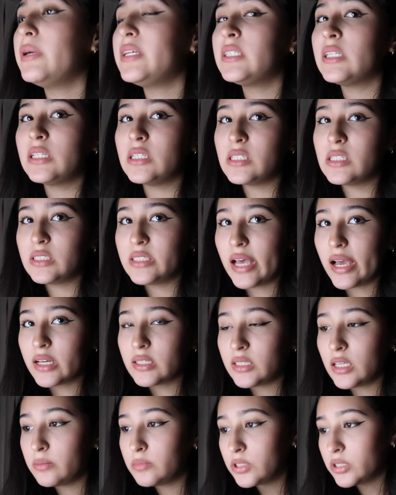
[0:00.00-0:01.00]
basically the
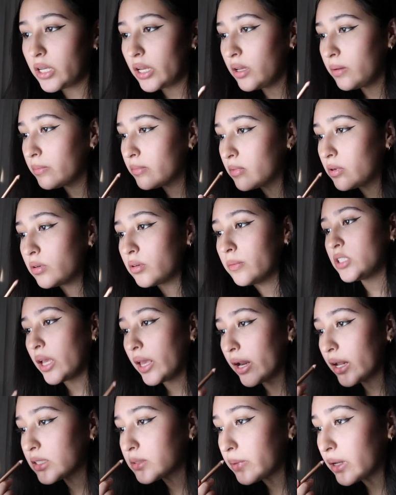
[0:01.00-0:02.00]
exact same shape or
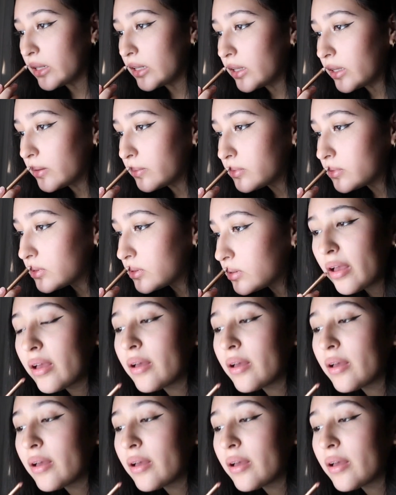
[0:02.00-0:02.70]
shade as my lips.